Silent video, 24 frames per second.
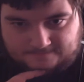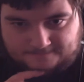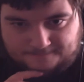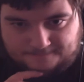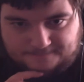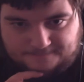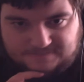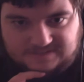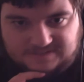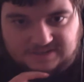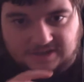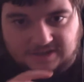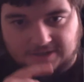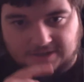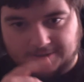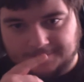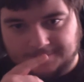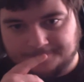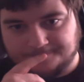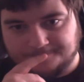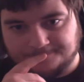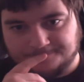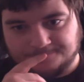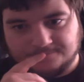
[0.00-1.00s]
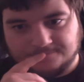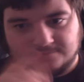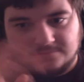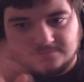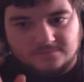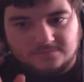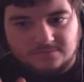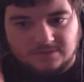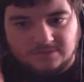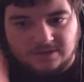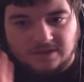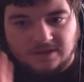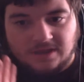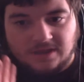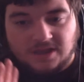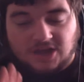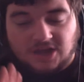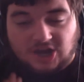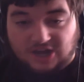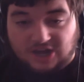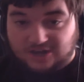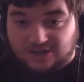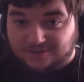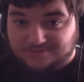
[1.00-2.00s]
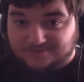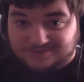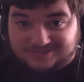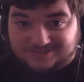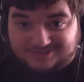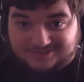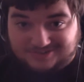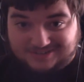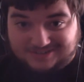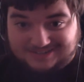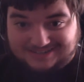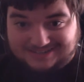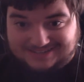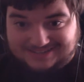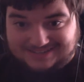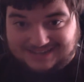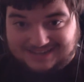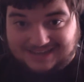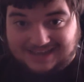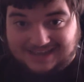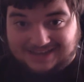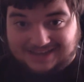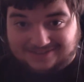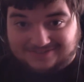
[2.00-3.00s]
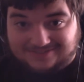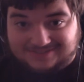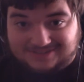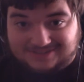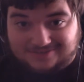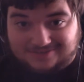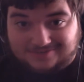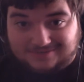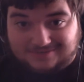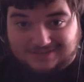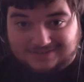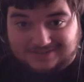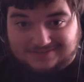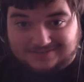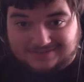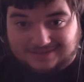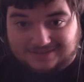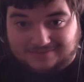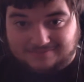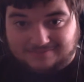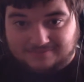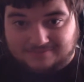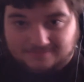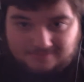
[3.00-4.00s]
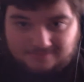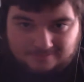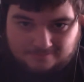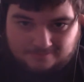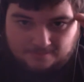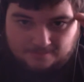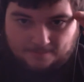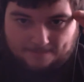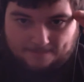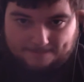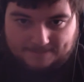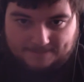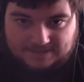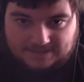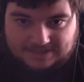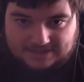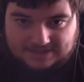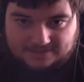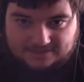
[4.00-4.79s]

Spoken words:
So, I hope you enjoy this, and I'll see you all next time. Bye.